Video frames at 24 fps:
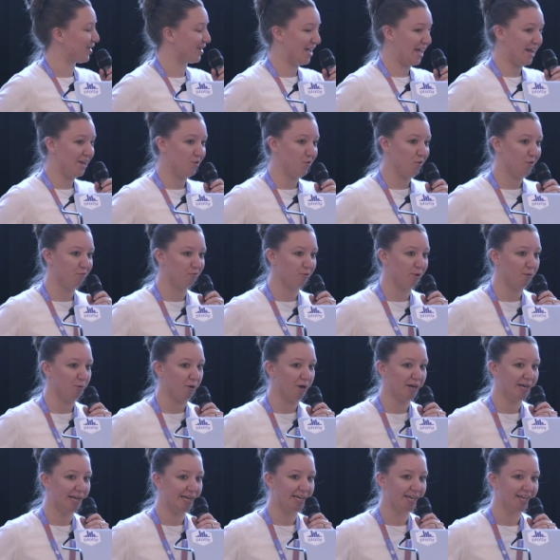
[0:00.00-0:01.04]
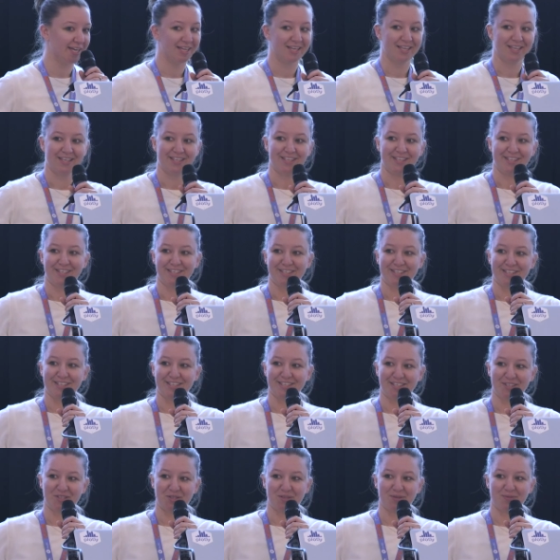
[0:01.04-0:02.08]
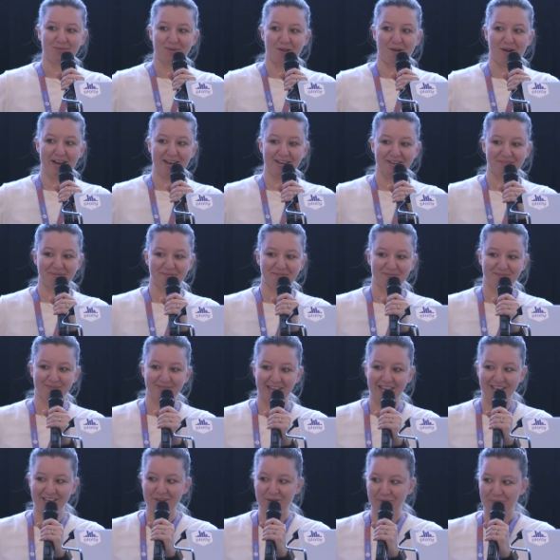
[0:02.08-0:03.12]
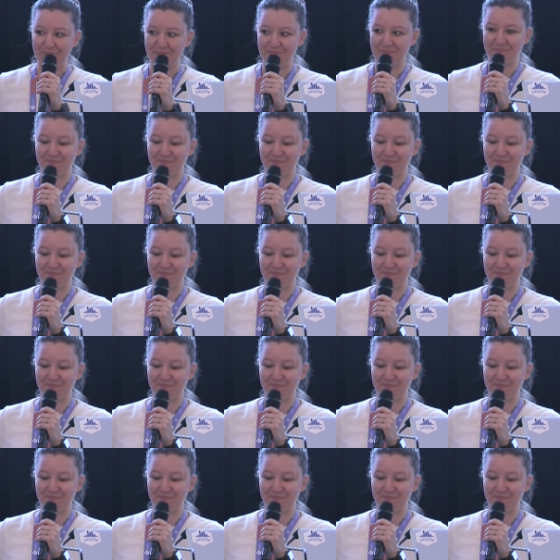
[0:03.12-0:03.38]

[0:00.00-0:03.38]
again, doing free work. All right, thank you.